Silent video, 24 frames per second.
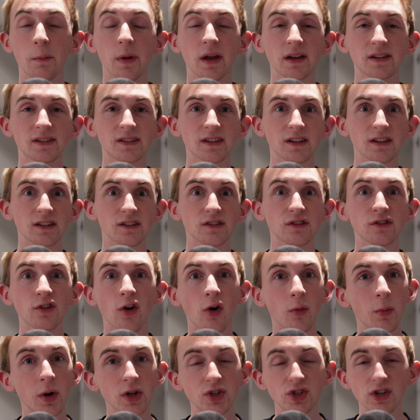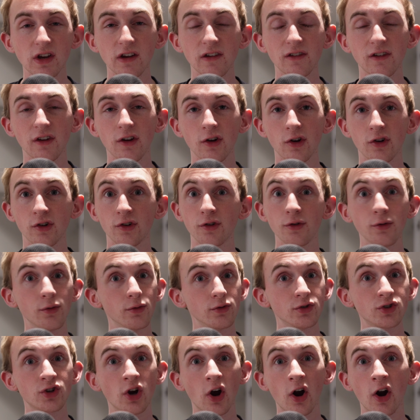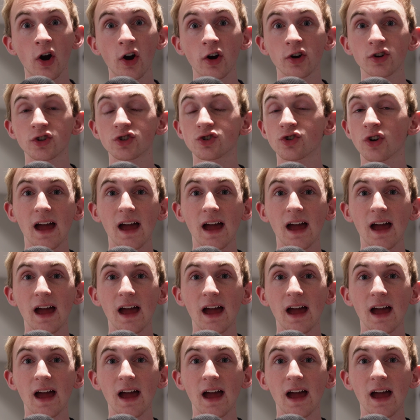makes it so much easier to charge